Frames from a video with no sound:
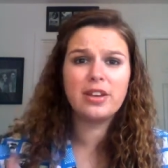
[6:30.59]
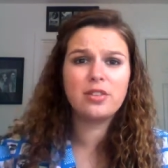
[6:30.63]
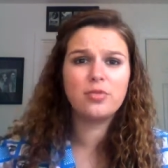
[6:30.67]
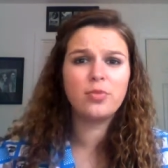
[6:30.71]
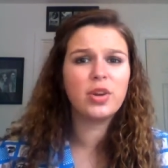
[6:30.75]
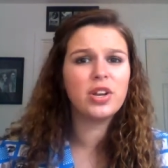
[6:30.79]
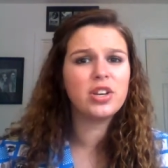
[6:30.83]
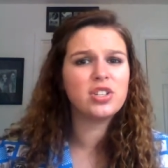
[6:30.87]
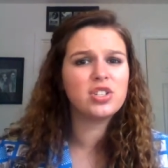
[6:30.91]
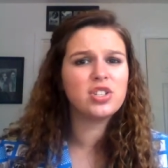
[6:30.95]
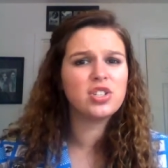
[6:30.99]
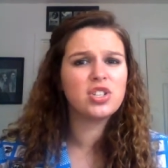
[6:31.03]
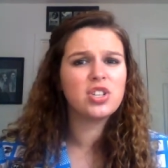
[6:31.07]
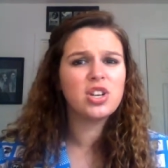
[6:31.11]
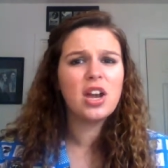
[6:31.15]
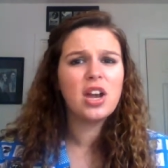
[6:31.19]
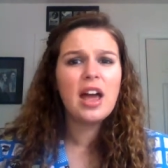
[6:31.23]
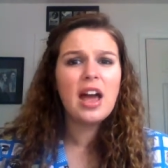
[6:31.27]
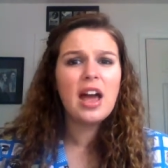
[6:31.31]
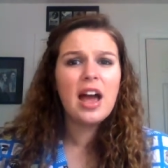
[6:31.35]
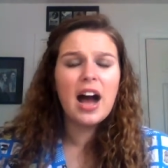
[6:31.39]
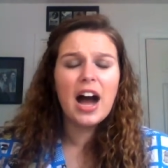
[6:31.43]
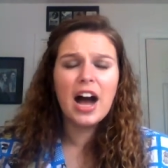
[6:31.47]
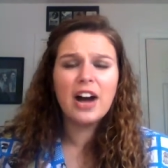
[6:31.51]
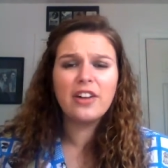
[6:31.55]
which
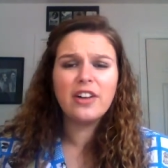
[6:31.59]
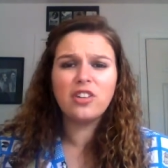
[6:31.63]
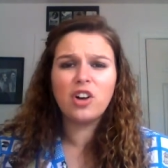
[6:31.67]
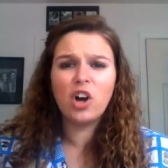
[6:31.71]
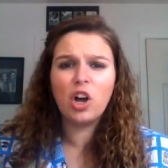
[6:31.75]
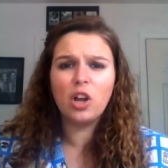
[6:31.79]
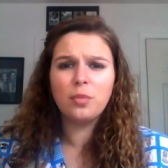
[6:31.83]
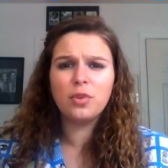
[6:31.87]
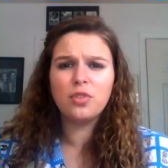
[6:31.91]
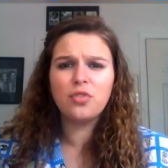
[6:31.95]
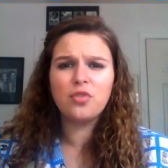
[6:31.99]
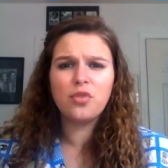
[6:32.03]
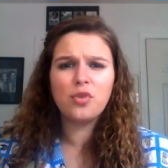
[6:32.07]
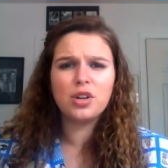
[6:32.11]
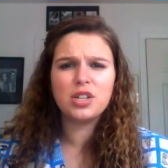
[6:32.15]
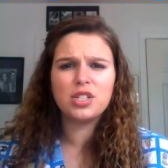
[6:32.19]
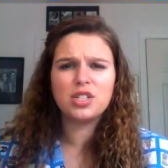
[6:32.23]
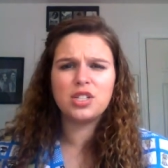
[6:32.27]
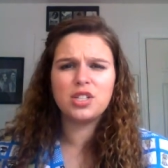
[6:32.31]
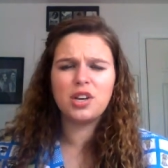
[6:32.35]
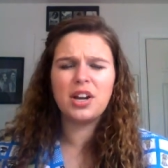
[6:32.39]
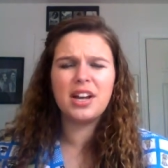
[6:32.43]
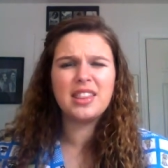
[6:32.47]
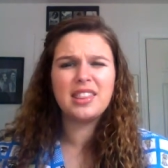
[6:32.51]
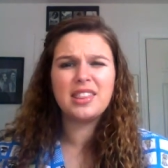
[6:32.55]
I've hauled before, so
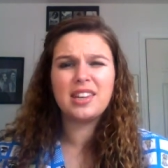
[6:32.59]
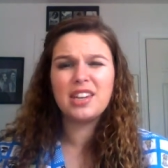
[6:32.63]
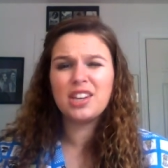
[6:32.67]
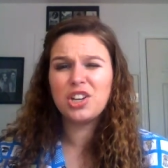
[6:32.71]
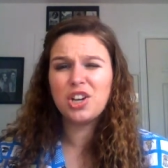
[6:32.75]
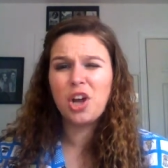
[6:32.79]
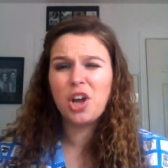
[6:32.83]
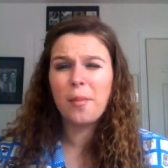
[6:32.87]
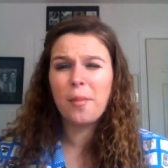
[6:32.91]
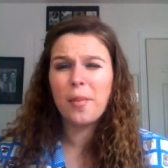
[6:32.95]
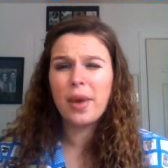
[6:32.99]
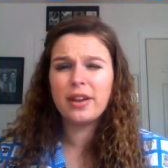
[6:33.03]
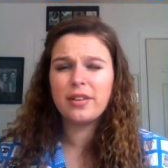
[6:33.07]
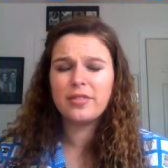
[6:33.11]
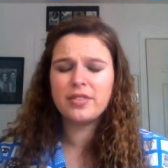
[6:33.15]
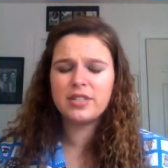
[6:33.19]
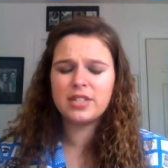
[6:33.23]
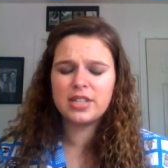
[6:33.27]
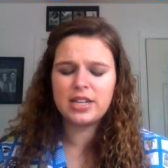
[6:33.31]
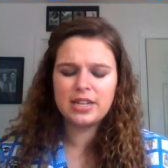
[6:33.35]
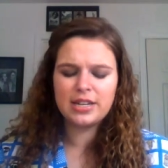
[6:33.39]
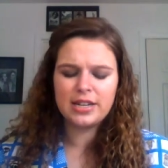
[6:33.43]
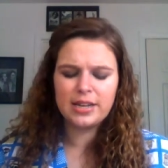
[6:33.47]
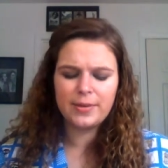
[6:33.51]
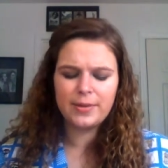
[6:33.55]
I think y'all might have
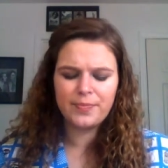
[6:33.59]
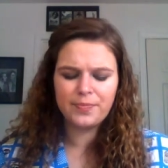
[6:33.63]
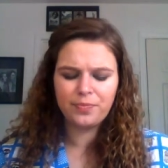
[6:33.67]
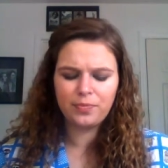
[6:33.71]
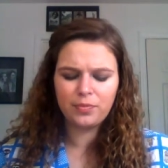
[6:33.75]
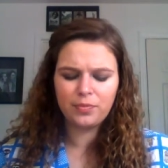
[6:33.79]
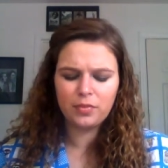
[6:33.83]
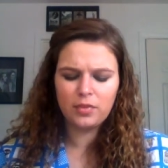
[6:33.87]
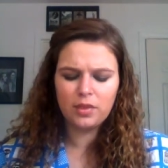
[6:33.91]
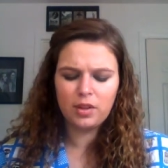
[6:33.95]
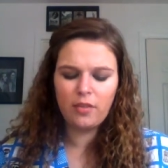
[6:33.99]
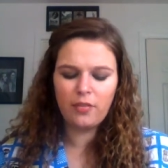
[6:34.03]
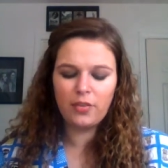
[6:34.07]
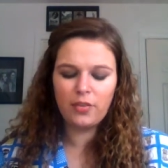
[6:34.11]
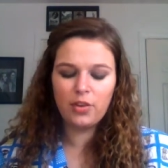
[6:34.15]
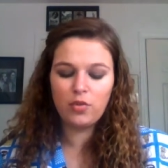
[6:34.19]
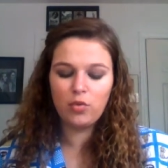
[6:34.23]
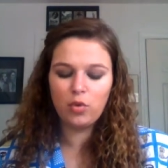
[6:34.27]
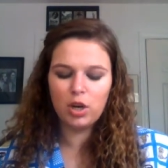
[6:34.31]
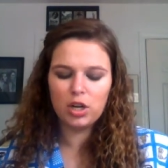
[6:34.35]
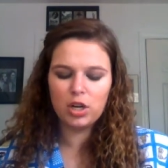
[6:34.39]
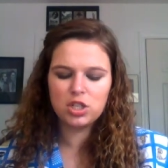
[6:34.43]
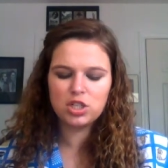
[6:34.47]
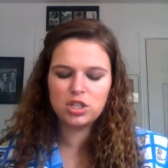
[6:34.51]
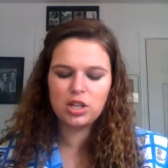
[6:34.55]
seen it if you've
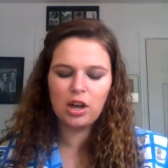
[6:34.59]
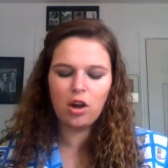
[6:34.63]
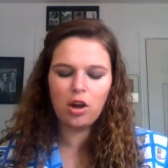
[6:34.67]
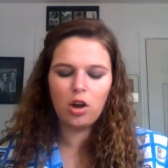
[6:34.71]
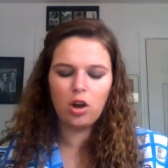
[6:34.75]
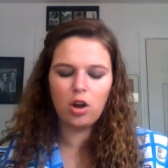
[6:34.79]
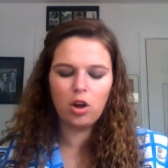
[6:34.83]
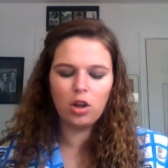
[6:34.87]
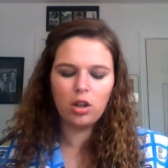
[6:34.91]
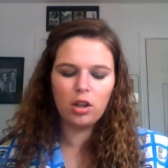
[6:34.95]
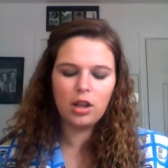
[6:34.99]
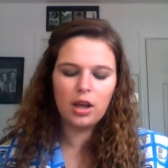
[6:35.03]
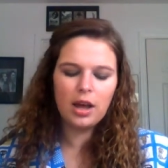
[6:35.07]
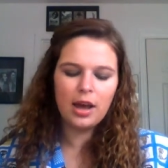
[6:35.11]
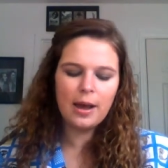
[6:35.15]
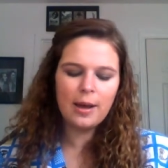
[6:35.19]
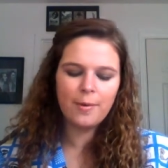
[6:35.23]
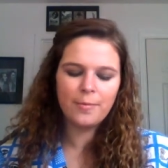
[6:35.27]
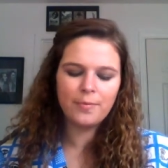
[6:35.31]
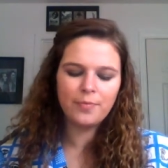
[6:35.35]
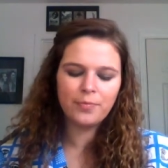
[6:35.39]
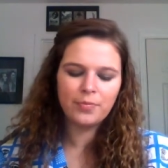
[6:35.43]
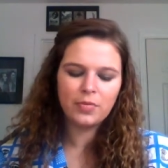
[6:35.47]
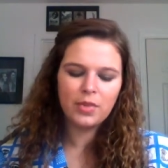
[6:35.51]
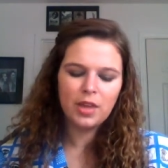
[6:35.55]
watched that haul.